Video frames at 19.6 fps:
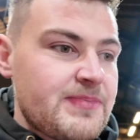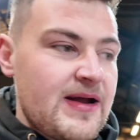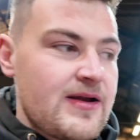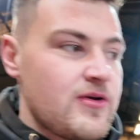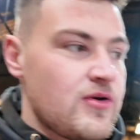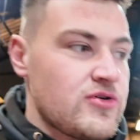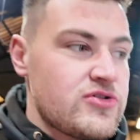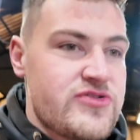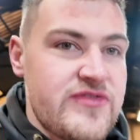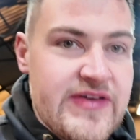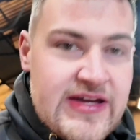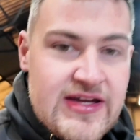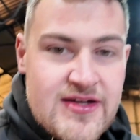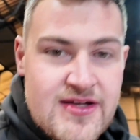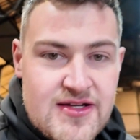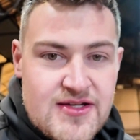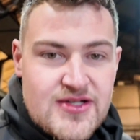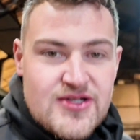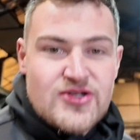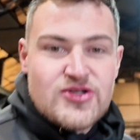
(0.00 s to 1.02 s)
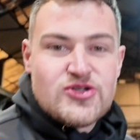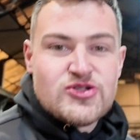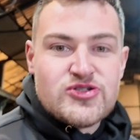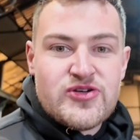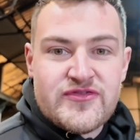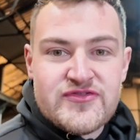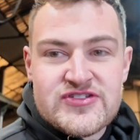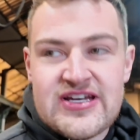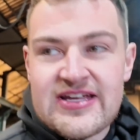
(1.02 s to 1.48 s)
by the looks of it, because
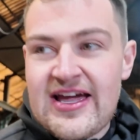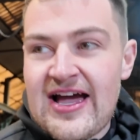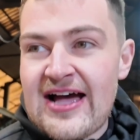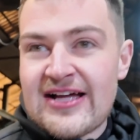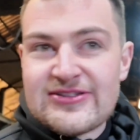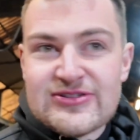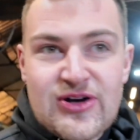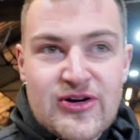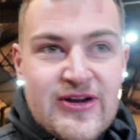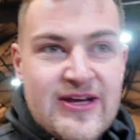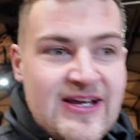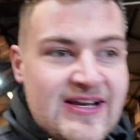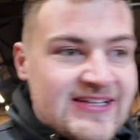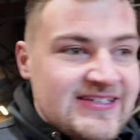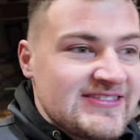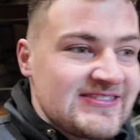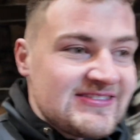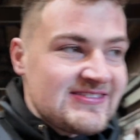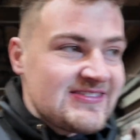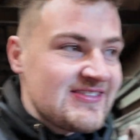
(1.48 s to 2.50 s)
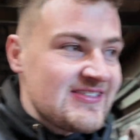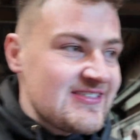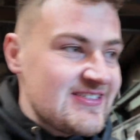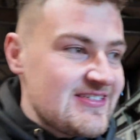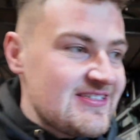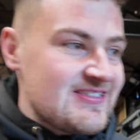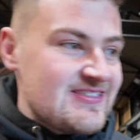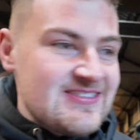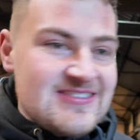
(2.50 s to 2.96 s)
obviously I'd gone early,
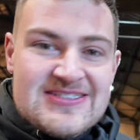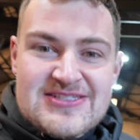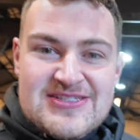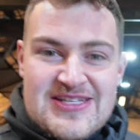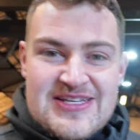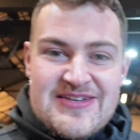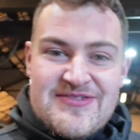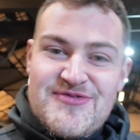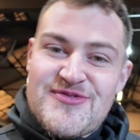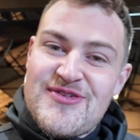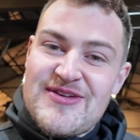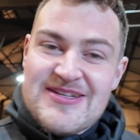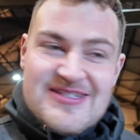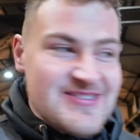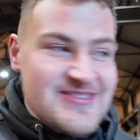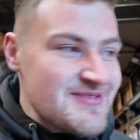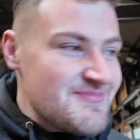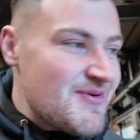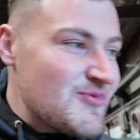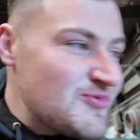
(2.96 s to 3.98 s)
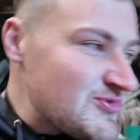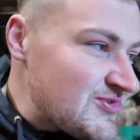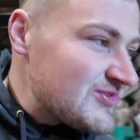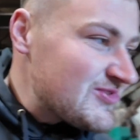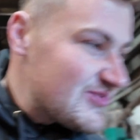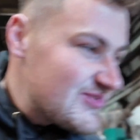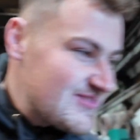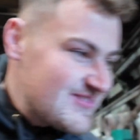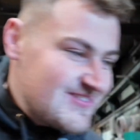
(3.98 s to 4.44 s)
Steve's finished the
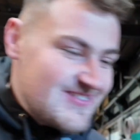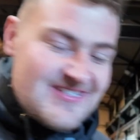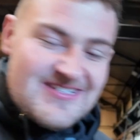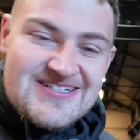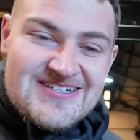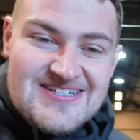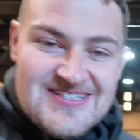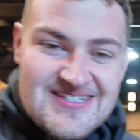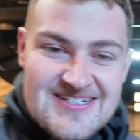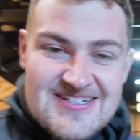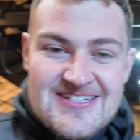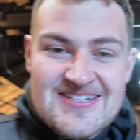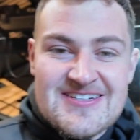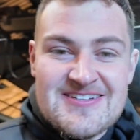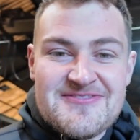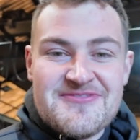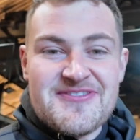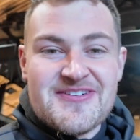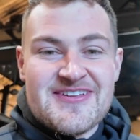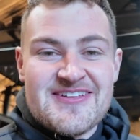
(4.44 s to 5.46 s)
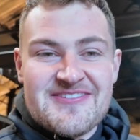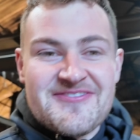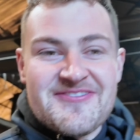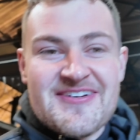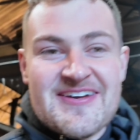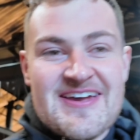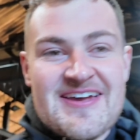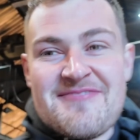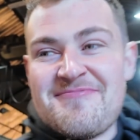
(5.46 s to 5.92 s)
motors for the
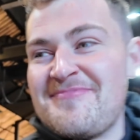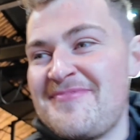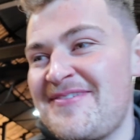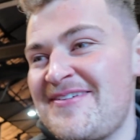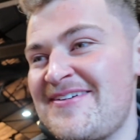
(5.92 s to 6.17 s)
firm,